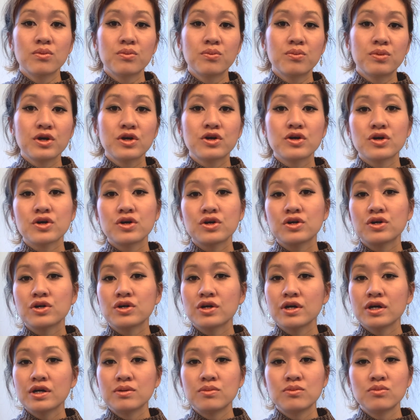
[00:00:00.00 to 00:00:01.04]
bigger
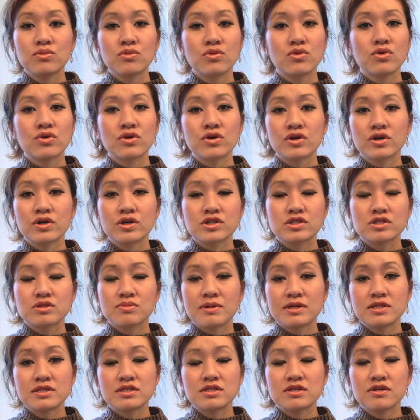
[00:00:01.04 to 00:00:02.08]
and more
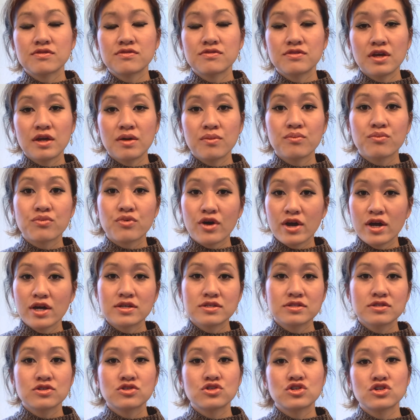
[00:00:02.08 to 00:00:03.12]
expensive name
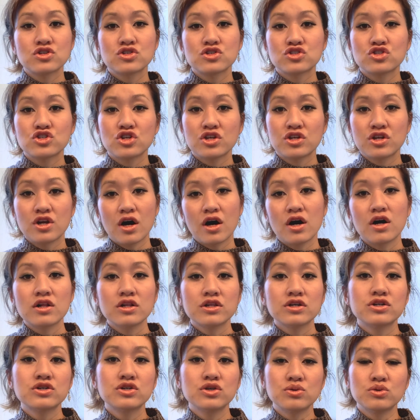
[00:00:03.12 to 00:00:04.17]
brands such as Chanel
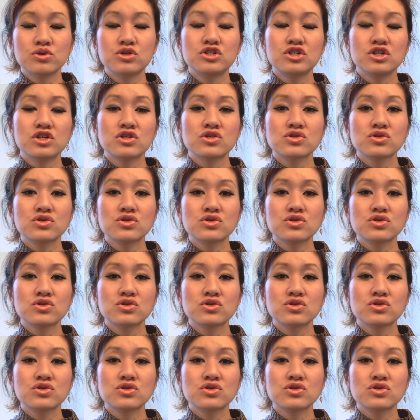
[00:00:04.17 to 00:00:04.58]
and Gucci.